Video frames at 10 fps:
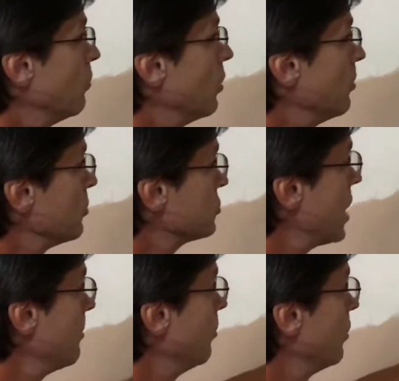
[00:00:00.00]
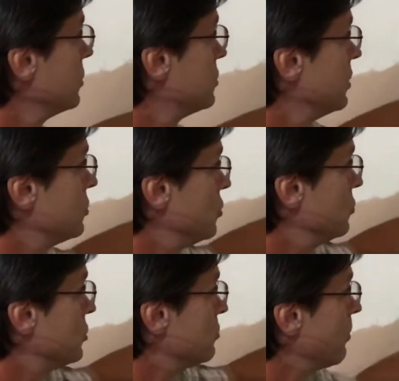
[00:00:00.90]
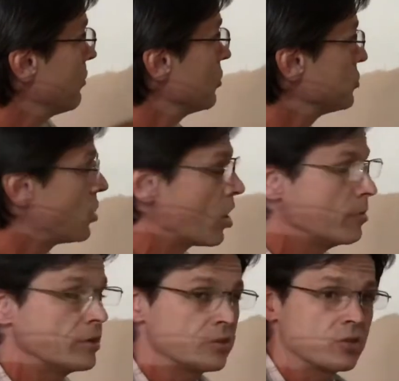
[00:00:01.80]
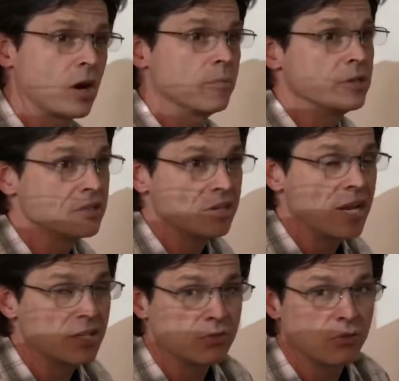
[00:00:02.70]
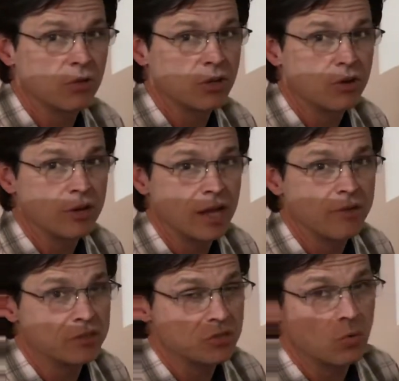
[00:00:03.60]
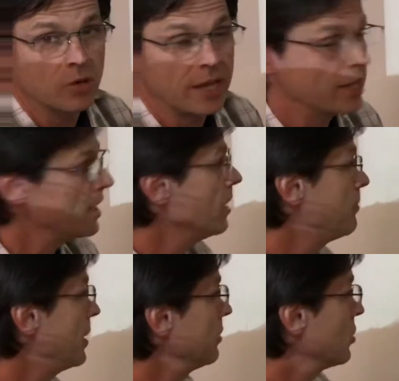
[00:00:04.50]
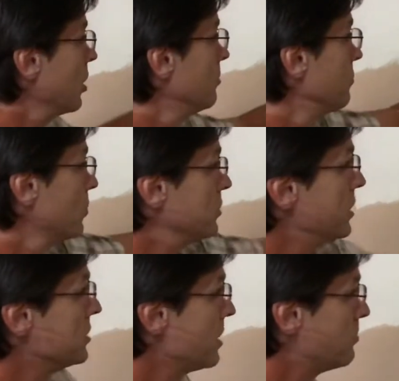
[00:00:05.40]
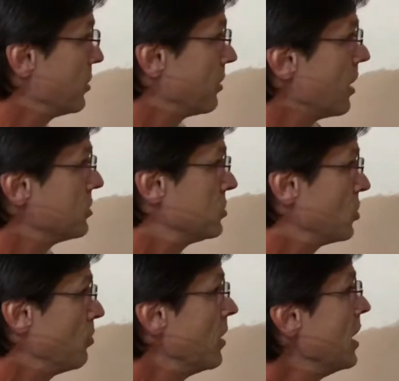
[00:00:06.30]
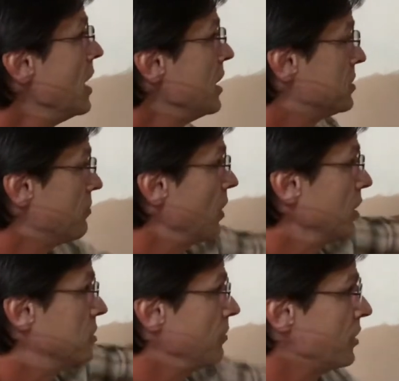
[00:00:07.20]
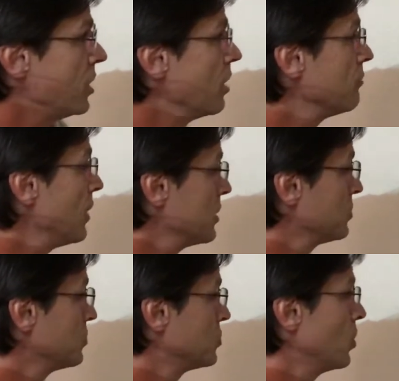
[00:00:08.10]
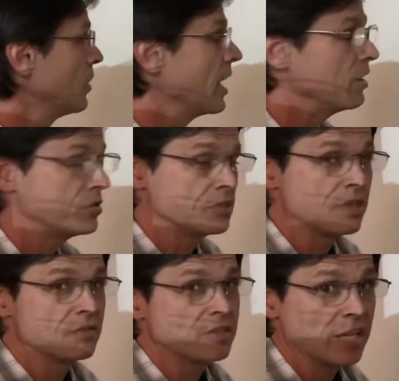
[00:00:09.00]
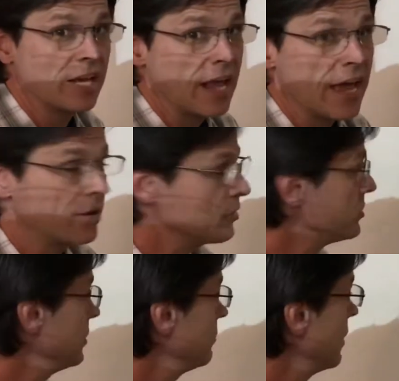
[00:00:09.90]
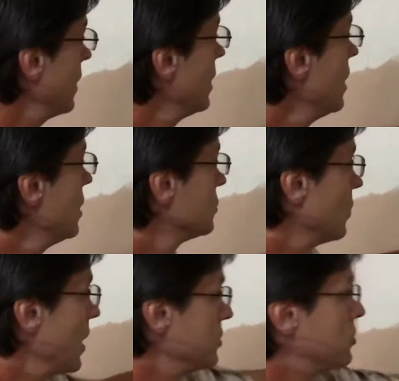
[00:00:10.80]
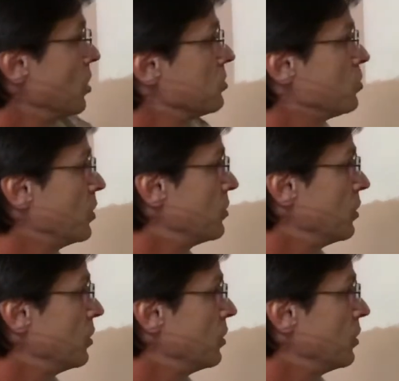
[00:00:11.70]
one of the most common ones that's used is because carbon is a natural occurring obvious organic compound. Carbon-14 is that particular isotope. It's a relatively young fossil, so it also gives us a lot of accuracy. Okay? So isotopes with